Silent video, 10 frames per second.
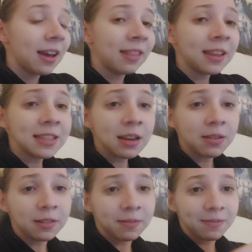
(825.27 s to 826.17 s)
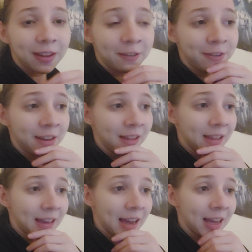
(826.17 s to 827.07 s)
And that's how I feel
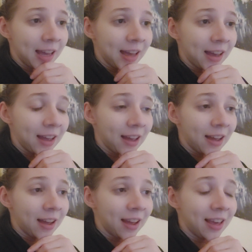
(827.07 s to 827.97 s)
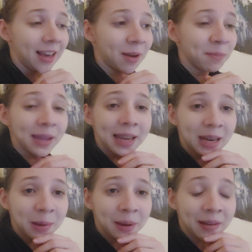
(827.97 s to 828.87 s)
like I
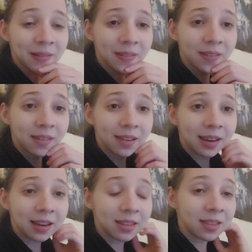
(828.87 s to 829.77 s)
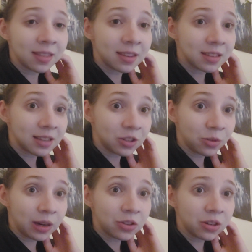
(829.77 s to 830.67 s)
complain about like the
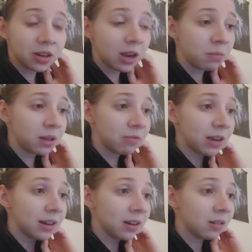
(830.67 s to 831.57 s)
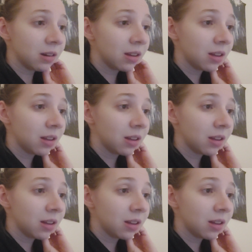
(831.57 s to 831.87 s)
situation that I'm in right now.